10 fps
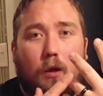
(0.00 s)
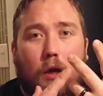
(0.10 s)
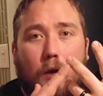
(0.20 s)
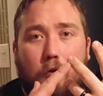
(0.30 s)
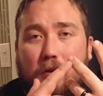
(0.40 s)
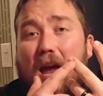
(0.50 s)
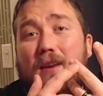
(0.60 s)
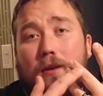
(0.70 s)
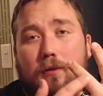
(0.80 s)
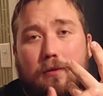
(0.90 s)
They're
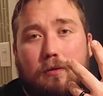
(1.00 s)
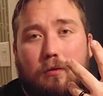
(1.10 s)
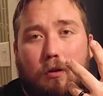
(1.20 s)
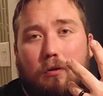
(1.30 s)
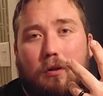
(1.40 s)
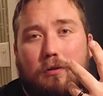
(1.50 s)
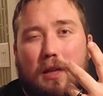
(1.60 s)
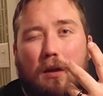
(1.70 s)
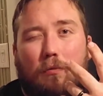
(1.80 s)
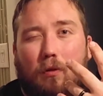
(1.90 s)
tendons. There's
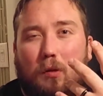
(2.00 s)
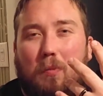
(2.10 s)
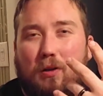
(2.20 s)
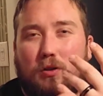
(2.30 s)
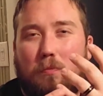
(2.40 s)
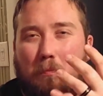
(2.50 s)
not really much